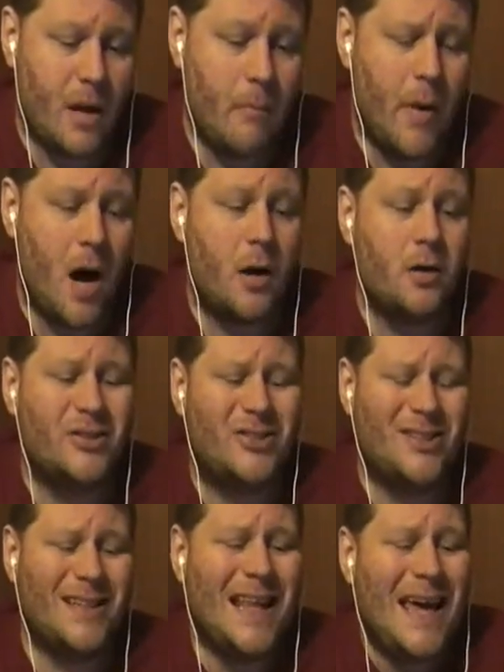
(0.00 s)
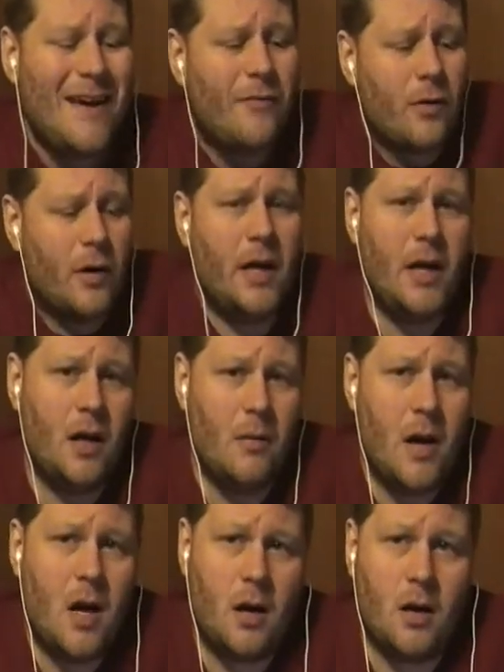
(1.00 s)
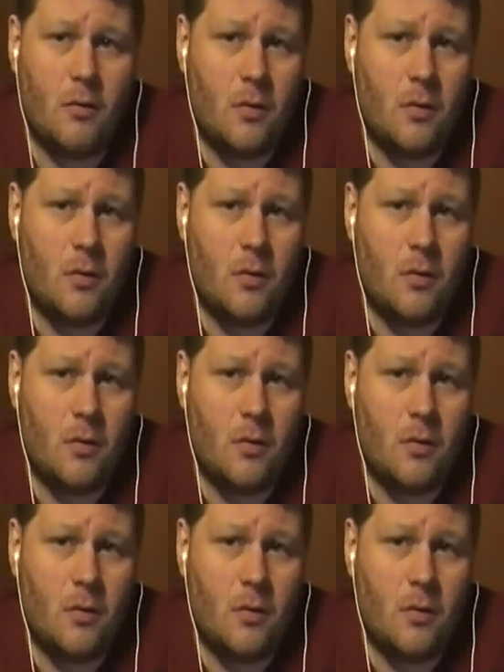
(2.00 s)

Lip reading: modern slavery in America.